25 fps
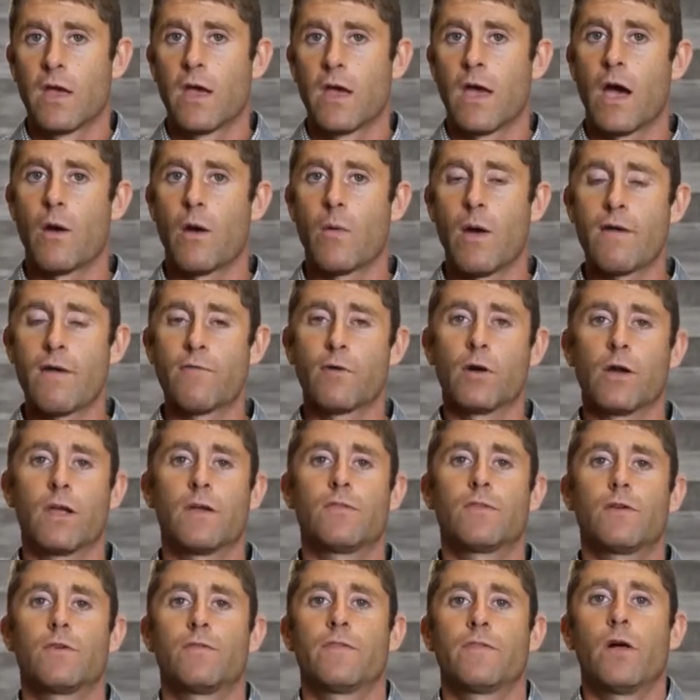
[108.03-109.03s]
However,
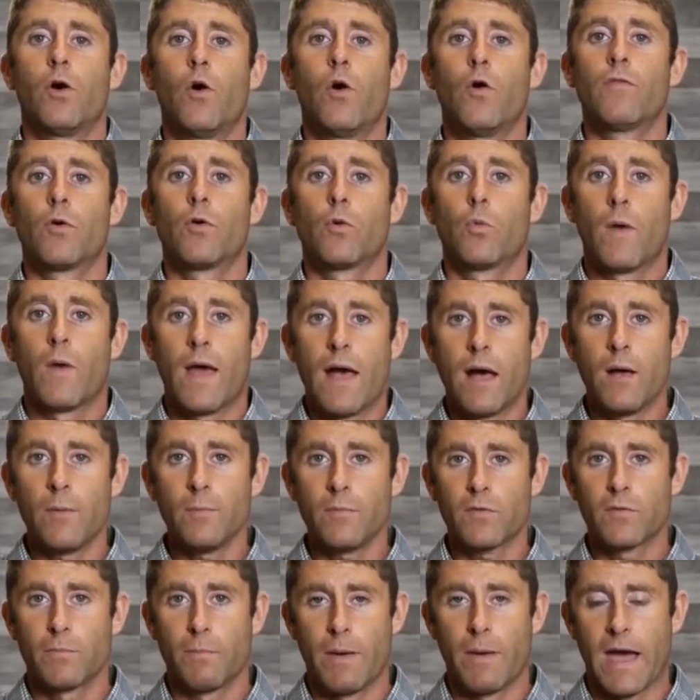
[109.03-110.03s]
if you feel
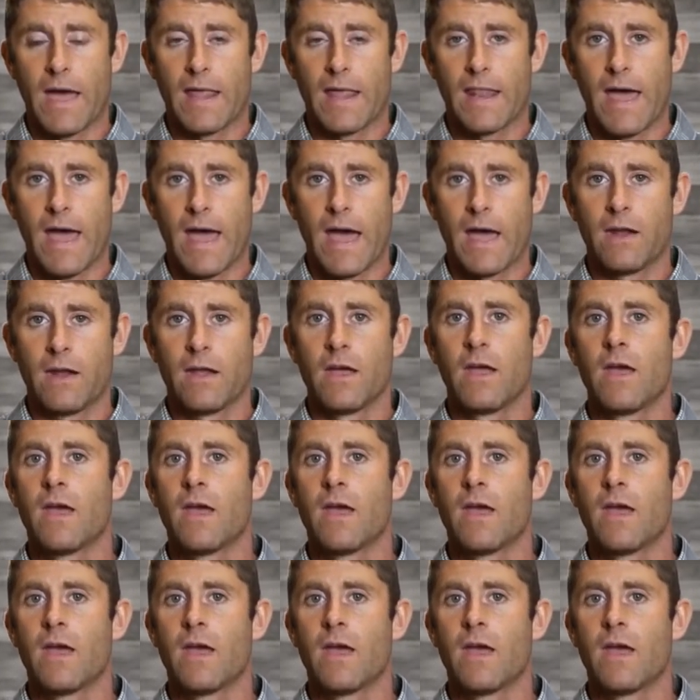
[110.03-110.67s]
overwhelmed by that,